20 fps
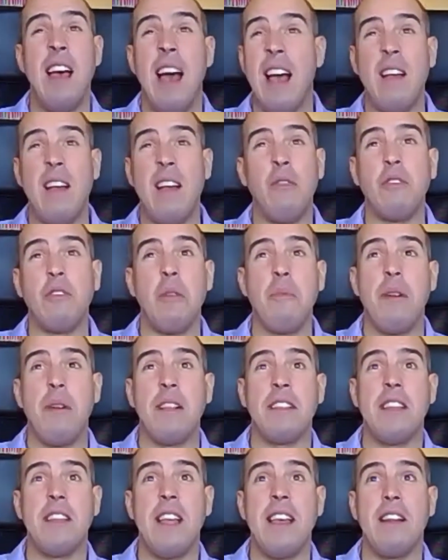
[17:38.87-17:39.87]
Also worth
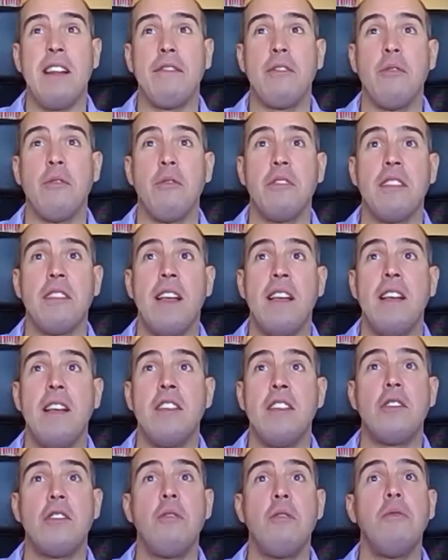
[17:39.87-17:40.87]
saying, of course, that
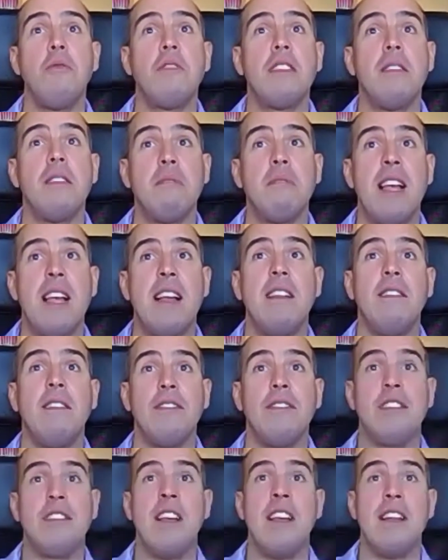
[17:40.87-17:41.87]
schools
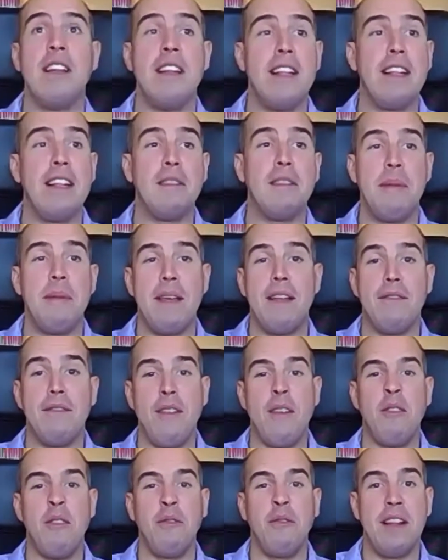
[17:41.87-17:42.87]
themselves need to be
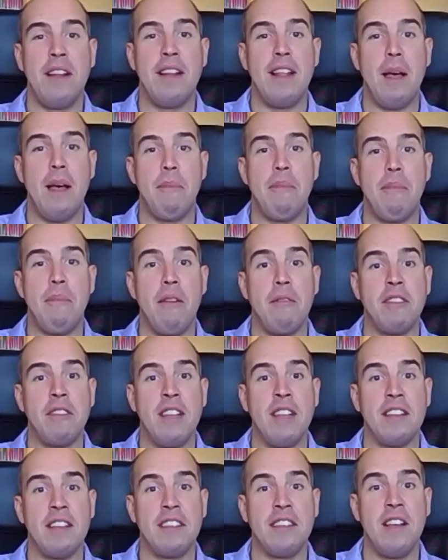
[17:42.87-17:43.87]
involved in that
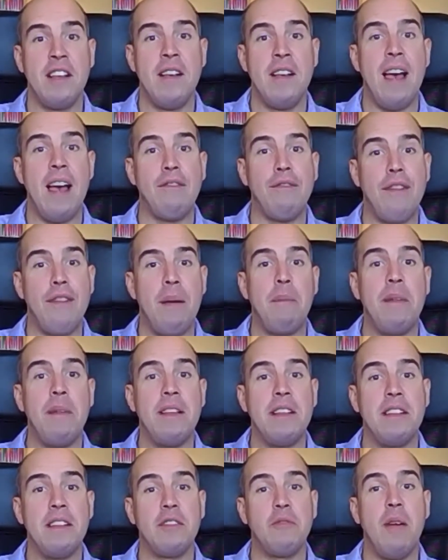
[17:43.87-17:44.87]
process, and
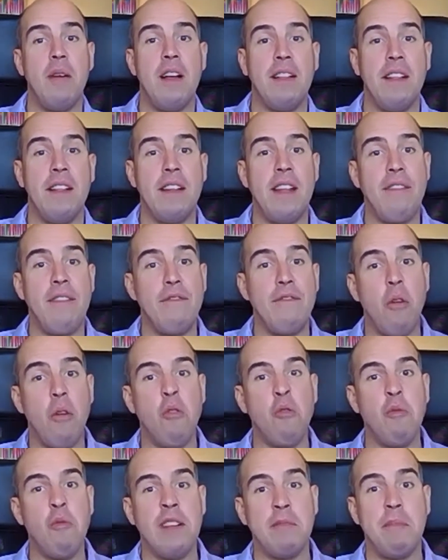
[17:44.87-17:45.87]
families as well, and they've not
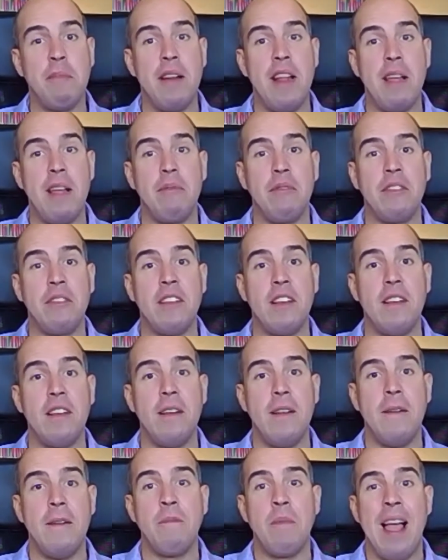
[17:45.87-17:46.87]
always been able to
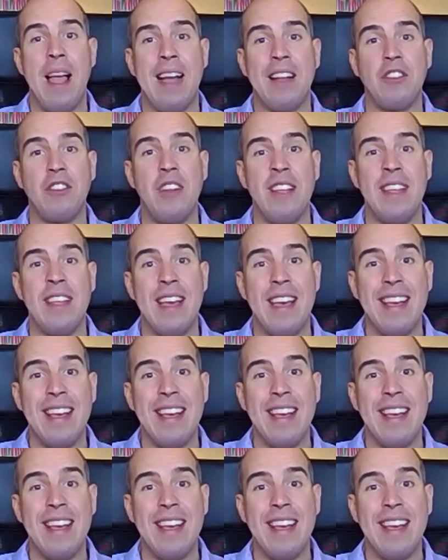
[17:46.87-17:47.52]
actually